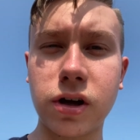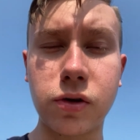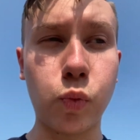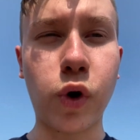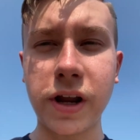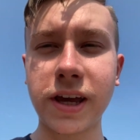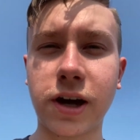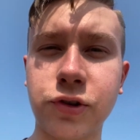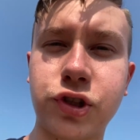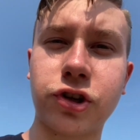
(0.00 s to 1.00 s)
wooden
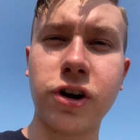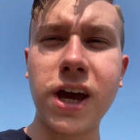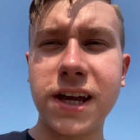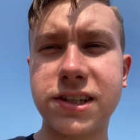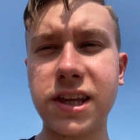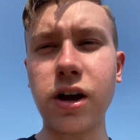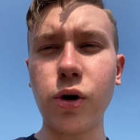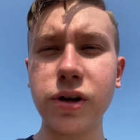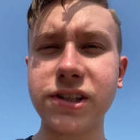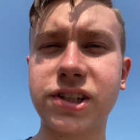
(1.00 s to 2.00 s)
coaster. It's the
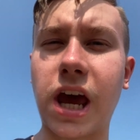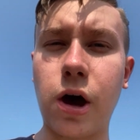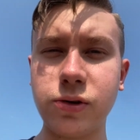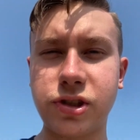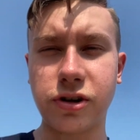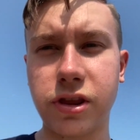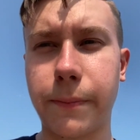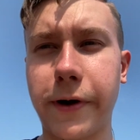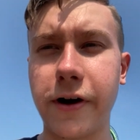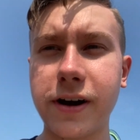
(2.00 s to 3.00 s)
oldest coaster in the
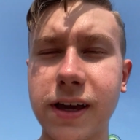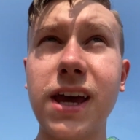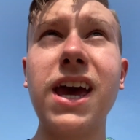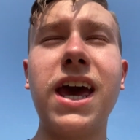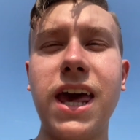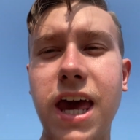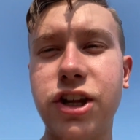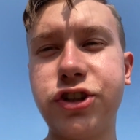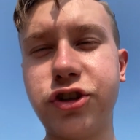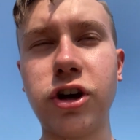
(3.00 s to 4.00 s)
park.
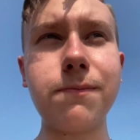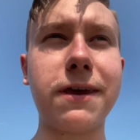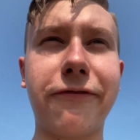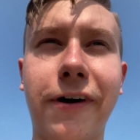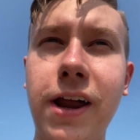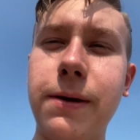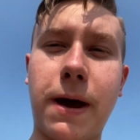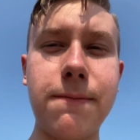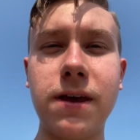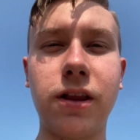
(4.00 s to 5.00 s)
It should be fun. It
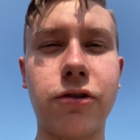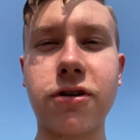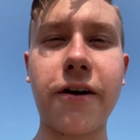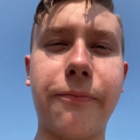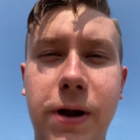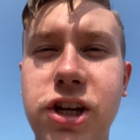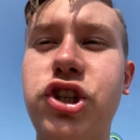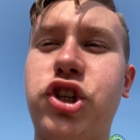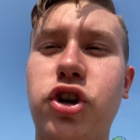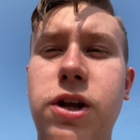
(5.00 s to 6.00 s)
might be a little rough, but it
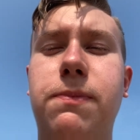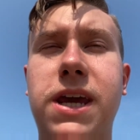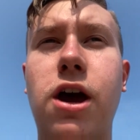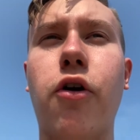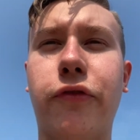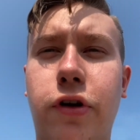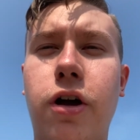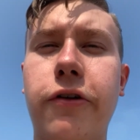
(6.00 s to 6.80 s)
should be overall